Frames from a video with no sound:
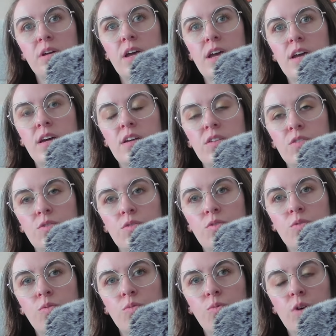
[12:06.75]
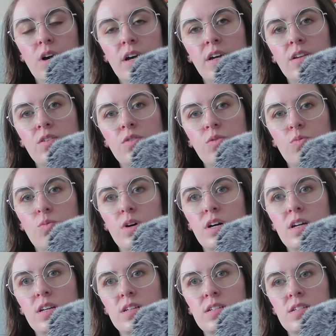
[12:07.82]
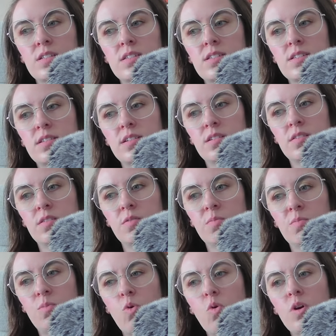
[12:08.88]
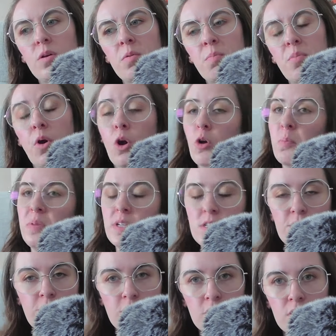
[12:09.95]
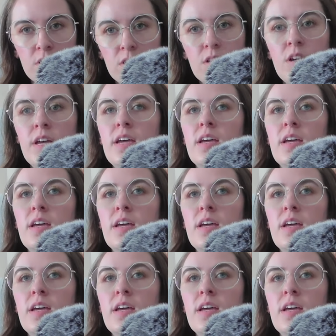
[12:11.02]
and one was more purposeful